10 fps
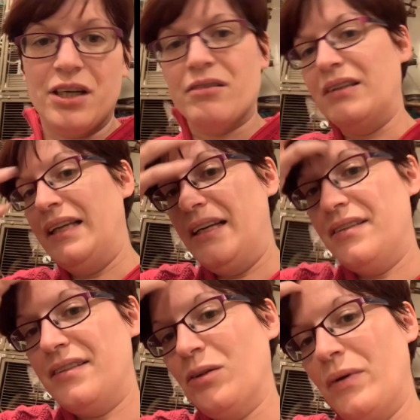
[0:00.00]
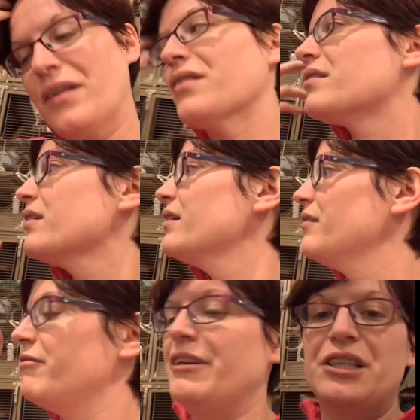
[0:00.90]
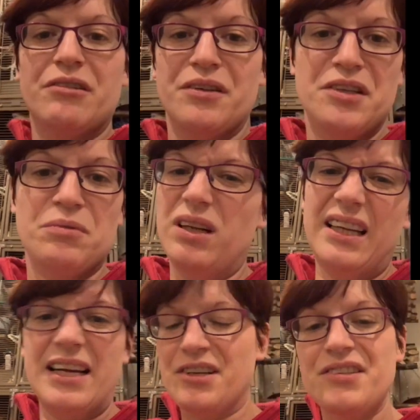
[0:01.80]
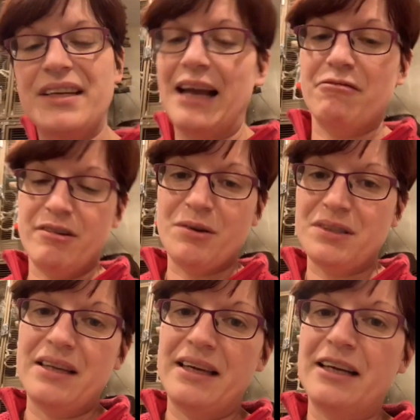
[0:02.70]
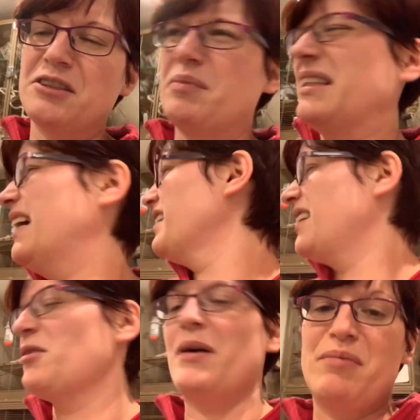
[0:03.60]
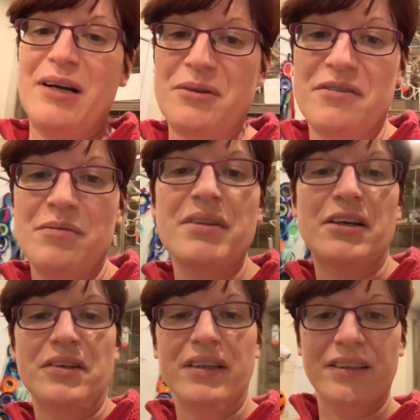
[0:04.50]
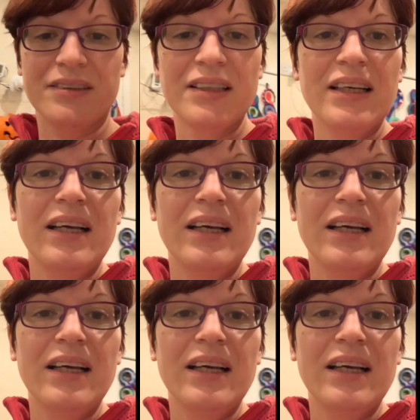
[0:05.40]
currently still with us feature on this wall, and I just stick every rosette they get up on there. I'm quite proud of them, they're good girls.